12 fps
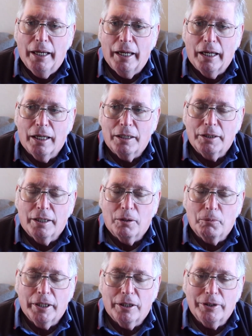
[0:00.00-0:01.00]

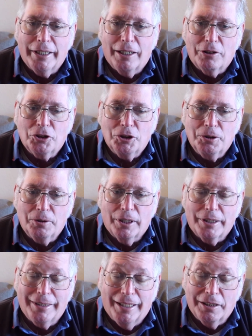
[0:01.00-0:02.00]
And we go down to
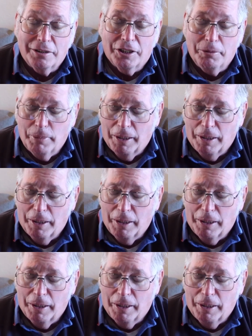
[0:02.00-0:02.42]
the then